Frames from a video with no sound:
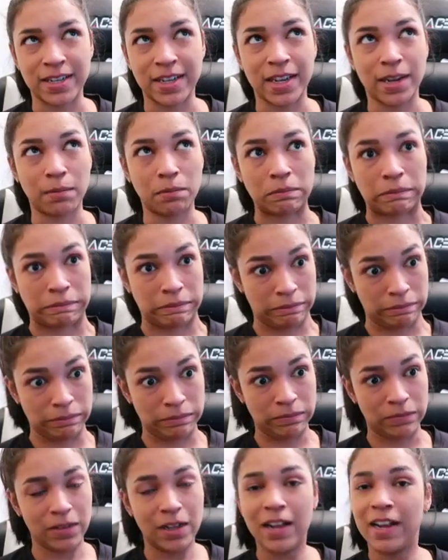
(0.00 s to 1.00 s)
Like,
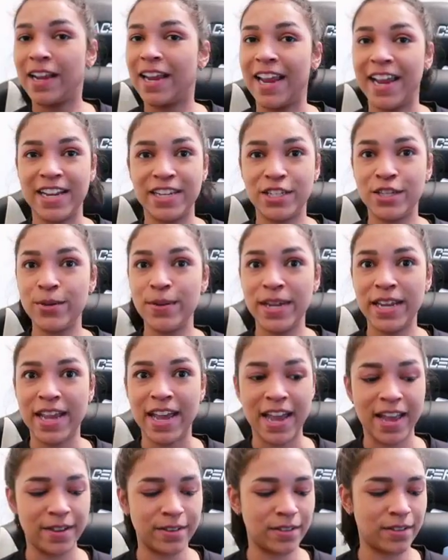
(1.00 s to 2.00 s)
can't do it
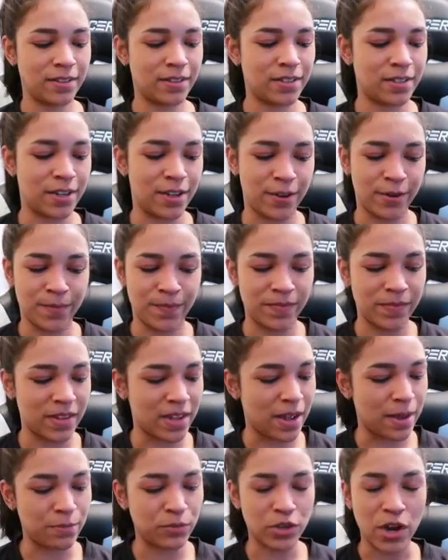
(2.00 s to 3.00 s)
yet, so
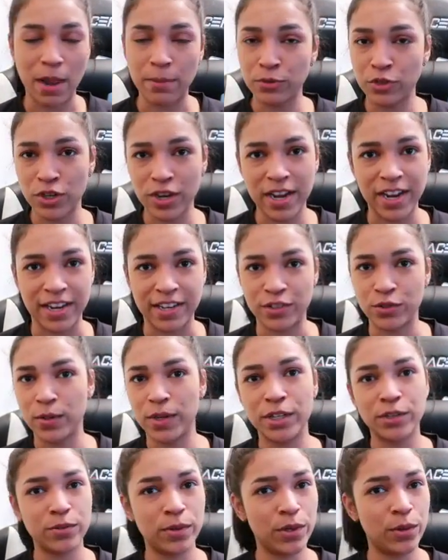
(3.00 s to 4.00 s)
I'm trying.
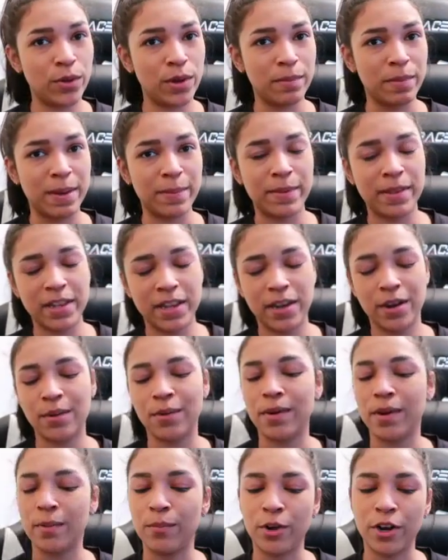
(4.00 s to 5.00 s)
2021 might be the year
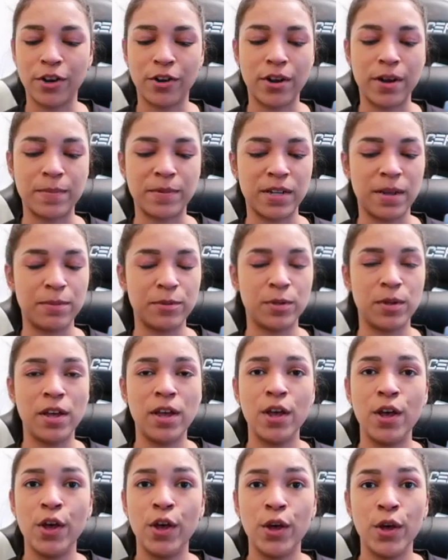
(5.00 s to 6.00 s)
where I'm wearing crop tops.
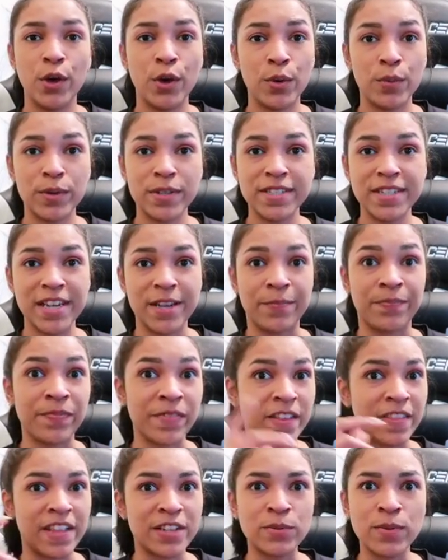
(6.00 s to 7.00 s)
we'll see.
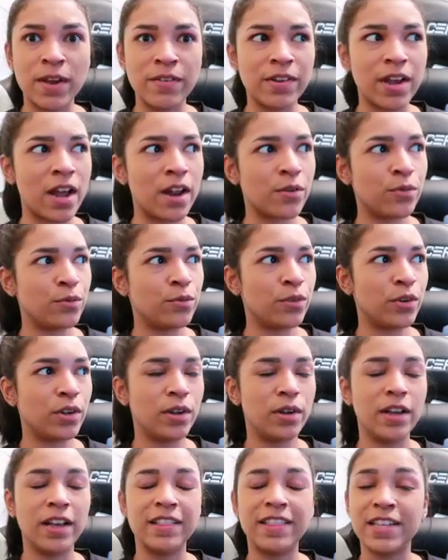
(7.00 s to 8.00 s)
That's why I got
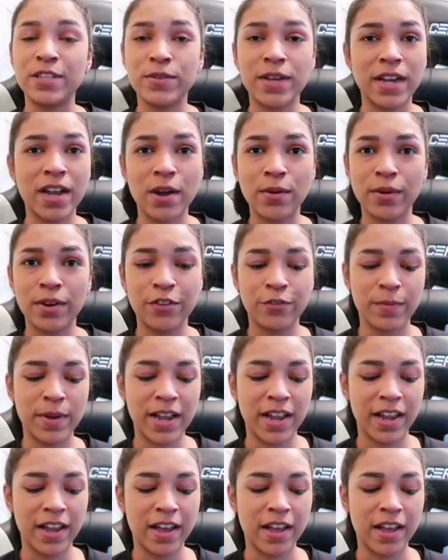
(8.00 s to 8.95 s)
rid of my